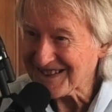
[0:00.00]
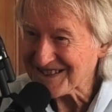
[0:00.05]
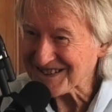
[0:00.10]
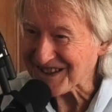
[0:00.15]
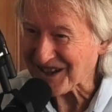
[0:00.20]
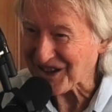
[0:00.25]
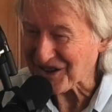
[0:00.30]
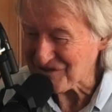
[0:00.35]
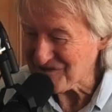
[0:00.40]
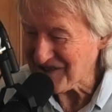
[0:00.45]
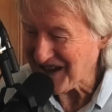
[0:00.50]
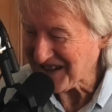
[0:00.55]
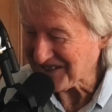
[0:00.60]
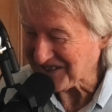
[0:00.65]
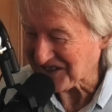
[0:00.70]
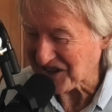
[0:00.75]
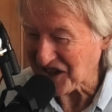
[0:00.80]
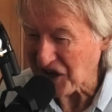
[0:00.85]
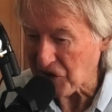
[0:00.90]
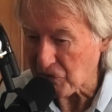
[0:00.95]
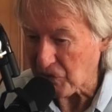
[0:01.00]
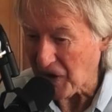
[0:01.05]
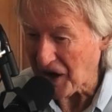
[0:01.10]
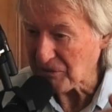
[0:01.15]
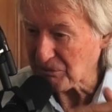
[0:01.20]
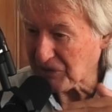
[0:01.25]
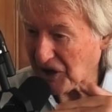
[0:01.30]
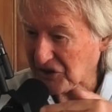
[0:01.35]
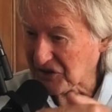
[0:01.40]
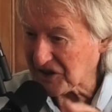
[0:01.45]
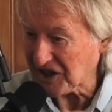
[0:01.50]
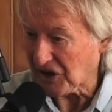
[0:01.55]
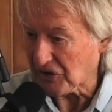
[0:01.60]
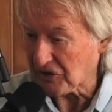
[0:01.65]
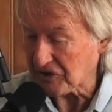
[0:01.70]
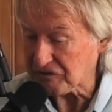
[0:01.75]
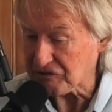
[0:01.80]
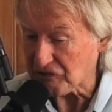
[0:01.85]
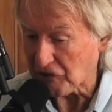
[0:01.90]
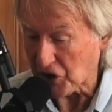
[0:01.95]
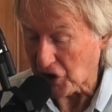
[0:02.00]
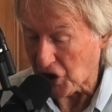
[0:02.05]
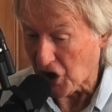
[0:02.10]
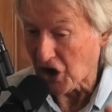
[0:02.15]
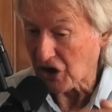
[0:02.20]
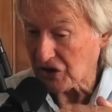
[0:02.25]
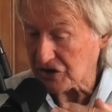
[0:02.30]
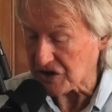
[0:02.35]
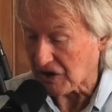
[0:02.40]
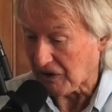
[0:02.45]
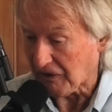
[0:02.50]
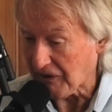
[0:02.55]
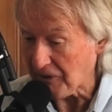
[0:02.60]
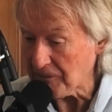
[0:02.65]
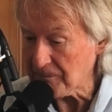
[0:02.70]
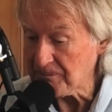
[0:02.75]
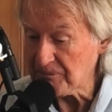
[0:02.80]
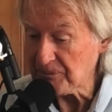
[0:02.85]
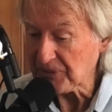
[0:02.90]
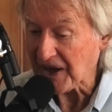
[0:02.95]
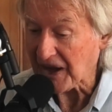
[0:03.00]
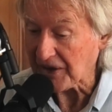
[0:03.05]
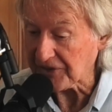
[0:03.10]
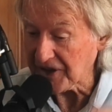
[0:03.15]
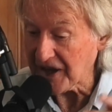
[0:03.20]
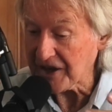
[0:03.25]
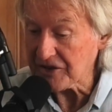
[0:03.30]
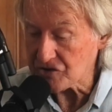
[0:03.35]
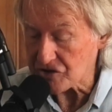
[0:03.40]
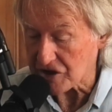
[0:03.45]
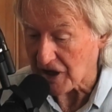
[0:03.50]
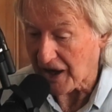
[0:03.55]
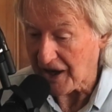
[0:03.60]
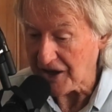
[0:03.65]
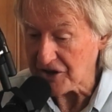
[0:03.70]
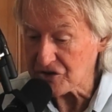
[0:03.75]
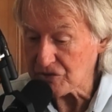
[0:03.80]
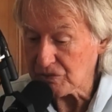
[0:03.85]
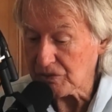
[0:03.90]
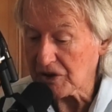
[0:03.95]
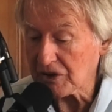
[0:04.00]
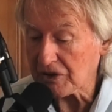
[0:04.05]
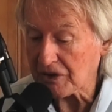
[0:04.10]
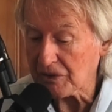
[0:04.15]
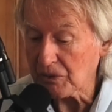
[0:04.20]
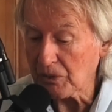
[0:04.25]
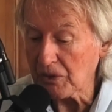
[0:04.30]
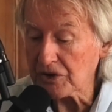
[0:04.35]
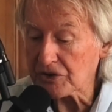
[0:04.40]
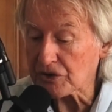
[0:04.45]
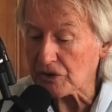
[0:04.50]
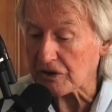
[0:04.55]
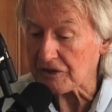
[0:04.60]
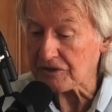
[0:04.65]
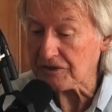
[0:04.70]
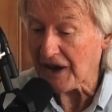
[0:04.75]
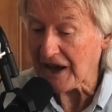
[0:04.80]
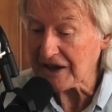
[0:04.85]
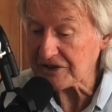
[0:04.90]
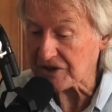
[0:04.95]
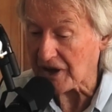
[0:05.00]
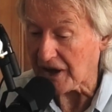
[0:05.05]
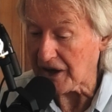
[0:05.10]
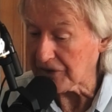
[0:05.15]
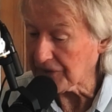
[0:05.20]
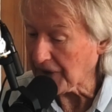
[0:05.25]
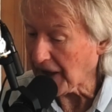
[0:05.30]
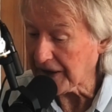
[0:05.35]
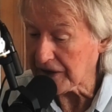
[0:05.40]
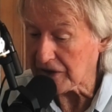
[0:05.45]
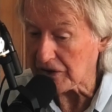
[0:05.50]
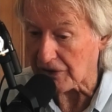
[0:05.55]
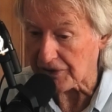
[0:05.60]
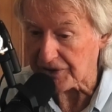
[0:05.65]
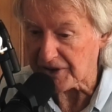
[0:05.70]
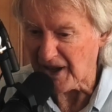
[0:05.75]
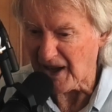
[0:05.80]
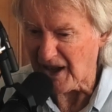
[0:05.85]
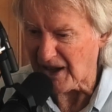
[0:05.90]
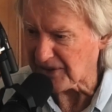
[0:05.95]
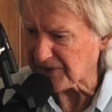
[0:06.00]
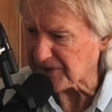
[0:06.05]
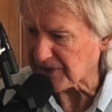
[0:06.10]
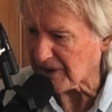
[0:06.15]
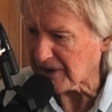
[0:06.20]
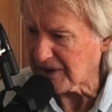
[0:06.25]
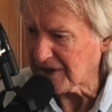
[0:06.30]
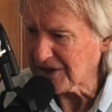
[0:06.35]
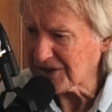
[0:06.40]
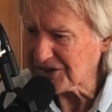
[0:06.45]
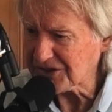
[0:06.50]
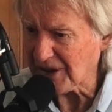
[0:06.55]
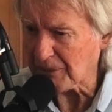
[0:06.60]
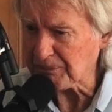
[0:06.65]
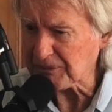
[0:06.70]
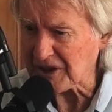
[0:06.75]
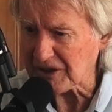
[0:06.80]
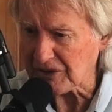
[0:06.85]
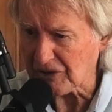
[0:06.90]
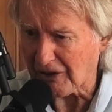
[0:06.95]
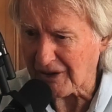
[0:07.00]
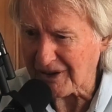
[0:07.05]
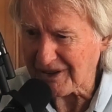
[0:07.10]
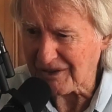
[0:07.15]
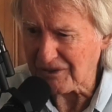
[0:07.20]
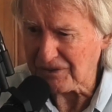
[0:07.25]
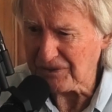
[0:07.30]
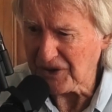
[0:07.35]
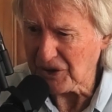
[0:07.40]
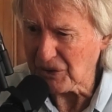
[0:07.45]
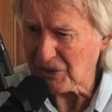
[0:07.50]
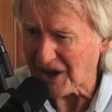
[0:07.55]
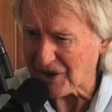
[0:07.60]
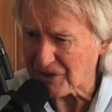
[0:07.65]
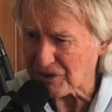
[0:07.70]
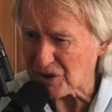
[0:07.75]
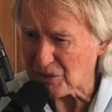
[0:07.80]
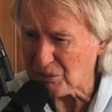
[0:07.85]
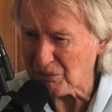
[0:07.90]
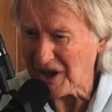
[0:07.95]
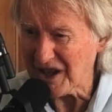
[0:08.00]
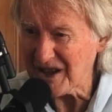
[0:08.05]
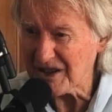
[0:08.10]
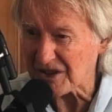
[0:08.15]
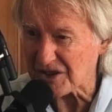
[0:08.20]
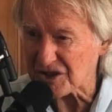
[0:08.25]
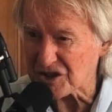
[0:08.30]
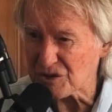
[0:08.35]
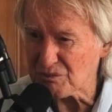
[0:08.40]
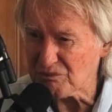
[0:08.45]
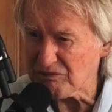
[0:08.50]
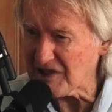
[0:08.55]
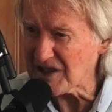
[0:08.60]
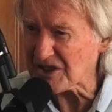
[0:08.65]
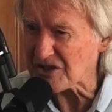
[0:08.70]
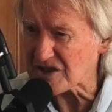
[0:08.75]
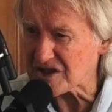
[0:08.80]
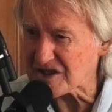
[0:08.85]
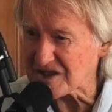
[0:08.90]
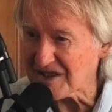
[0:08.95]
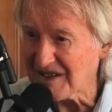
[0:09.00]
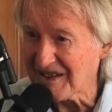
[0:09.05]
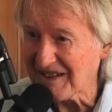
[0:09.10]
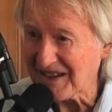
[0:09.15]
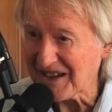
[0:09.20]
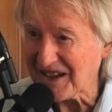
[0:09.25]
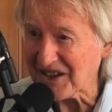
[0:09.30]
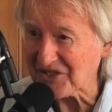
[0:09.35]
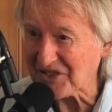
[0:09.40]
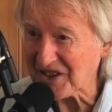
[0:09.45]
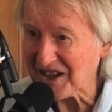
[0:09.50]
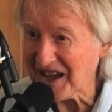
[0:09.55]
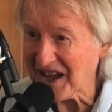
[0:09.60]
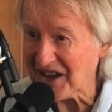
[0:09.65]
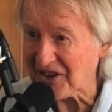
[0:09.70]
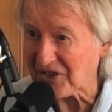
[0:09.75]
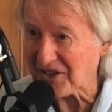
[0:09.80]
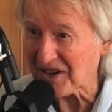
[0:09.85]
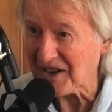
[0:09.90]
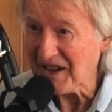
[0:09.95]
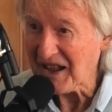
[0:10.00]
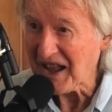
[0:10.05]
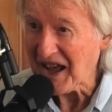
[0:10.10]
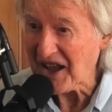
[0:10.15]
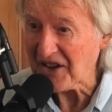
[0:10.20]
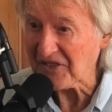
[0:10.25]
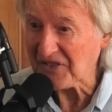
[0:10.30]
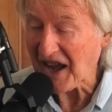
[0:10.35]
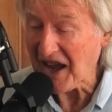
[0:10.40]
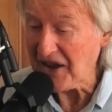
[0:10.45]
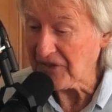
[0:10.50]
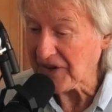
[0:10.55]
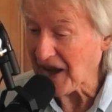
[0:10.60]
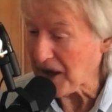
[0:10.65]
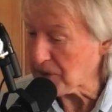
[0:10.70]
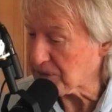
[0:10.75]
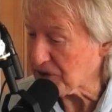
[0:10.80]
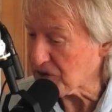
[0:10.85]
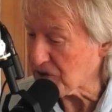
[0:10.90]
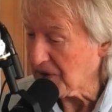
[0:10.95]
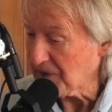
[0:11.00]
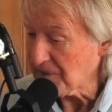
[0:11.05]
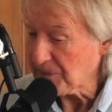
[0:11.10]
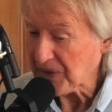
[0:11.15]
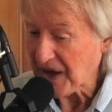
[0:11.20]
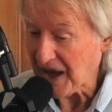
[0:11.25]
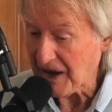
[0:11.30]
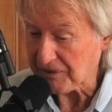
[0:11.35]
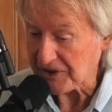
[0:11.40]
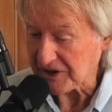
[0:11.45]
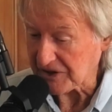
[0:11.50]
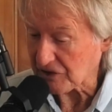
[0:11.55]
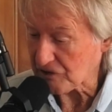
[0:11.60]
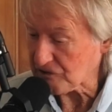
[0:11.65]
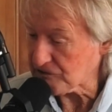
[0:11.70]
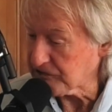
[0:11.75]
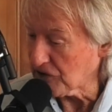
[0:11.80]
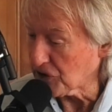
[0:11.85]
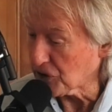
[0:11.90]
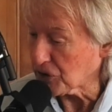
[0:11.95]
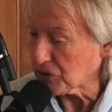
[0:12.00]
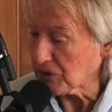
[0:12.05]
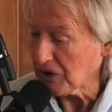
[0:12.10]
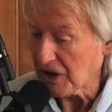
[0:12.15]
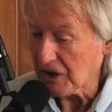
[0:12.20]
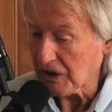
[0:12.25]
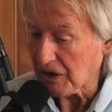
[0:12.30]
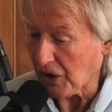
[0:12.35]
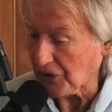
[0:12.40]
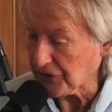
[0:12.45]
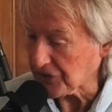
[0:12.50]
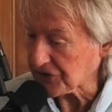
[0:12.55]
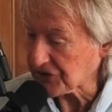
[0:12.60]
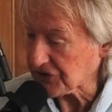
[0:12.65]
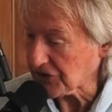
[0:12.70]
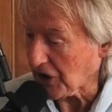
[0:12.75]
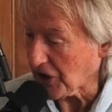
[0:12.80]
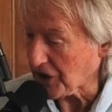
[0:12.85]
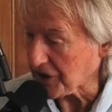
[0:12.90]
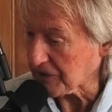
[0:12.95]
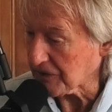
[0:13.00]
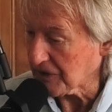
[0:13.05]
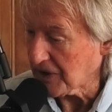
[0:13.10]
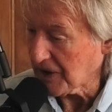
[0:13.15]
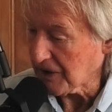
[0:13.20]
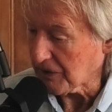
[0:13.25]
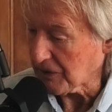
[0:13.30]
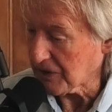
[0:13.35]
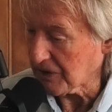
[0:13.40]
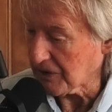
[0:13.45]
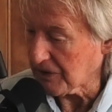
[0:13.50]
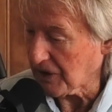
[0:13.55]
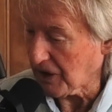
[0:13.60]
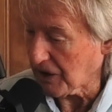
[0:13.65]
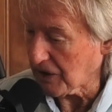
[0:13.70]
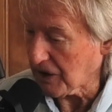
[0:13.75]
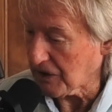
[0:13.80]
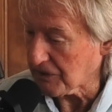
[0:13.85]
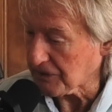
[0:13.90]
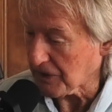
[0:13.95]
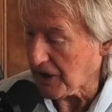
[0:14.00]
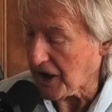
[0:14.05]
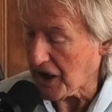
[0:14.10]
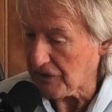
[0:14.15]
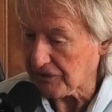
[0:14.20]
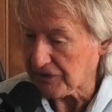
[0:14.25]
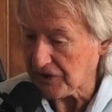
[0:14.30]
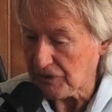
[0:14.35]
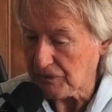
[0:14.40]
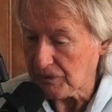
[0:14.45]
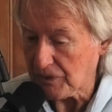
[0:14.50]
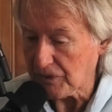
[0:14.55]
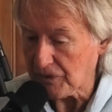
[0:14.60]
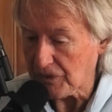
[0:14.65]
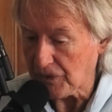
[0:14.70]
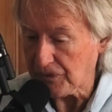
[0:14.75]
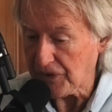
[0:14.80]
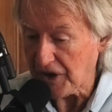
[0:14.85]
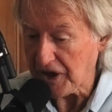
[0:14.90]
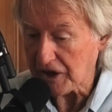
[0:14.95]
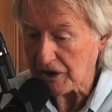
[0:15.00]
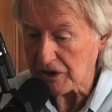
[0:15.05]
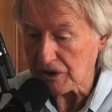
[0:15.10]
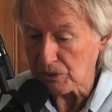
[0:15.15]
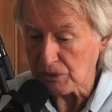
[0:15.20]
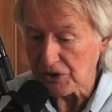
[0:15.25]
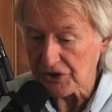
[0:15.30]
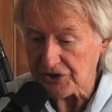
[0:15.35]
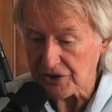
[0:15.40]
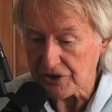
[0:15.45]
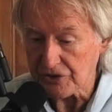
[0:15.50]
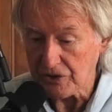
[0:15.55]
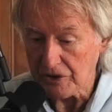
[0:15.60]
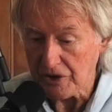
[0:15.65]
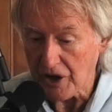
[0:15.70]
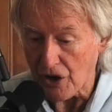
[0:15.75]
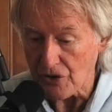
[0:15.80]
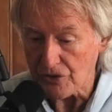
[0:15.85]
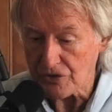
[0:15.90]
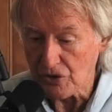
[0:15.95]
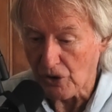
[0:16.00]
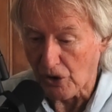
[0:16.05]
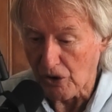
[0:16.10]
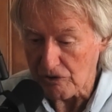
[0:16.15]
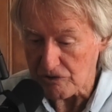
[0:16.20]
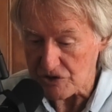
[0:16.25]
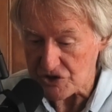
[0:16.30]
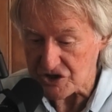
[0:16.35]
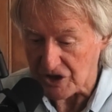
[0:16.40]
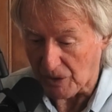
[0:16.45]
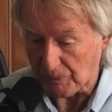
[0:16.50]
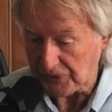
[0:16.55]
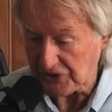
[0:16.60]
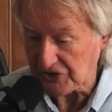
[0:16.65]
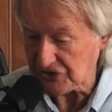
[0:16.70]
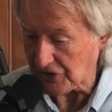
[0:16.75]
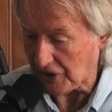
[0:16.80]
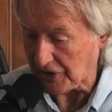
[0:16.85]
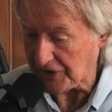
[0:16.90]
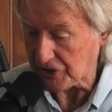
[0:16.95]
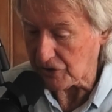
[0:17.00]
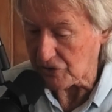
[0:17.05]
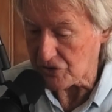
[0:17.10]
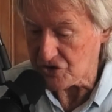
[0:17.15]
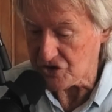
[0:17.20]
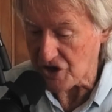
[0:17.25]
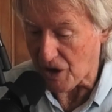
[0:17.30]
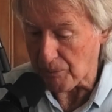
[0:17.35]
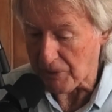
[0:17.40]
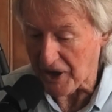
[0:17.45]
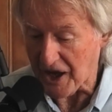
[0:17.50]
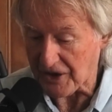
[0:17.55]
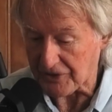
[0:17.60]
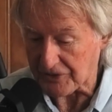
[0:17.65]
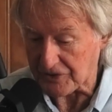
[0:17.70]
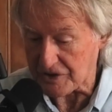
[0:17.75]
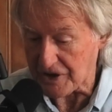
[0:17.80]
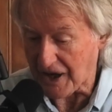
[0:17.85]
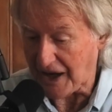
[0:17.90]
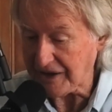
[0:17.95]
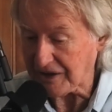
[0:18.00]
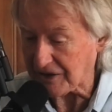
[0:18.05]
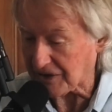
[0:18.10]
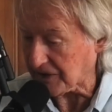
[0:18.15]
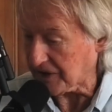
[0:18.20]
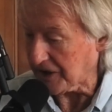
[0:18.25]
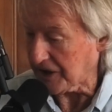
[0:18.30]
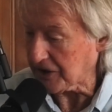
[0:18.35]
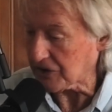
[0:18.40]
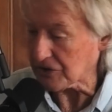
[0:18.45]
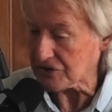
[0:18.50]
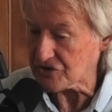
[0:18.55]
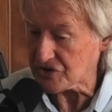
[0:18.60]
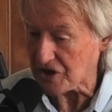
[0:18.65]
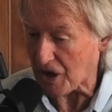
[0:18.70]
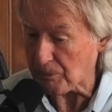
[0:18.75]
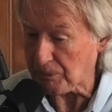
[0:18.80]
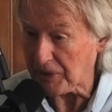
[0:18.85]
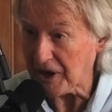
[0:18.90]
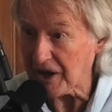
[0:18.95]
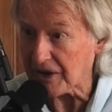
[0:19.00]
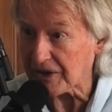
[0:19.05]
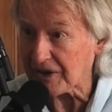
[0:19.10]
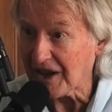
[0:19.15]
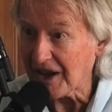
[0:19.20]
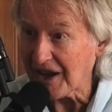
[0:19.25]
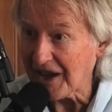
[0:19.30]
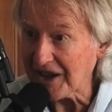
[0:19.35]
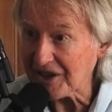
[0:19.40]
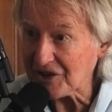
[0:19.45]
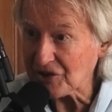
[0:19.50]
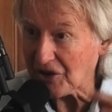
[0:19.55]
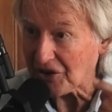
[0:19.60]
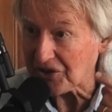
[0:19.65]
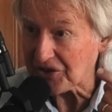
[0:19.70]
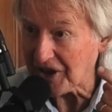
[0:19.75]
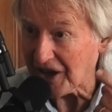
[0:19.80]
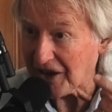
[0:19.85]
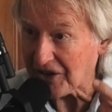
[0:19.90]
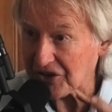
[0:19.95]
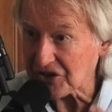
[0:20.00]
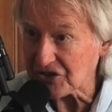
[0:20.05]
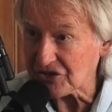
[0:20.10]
So that rather than yeah. have one bloke going for a long time and then change, we'll, we'll do it faster. And they got down to something like a few hundred metre sprints in wow. the end. And, and they'd be having the crew on the side of of a vehicle with a no door or something so they could jump out and take it and he could jump in it got down to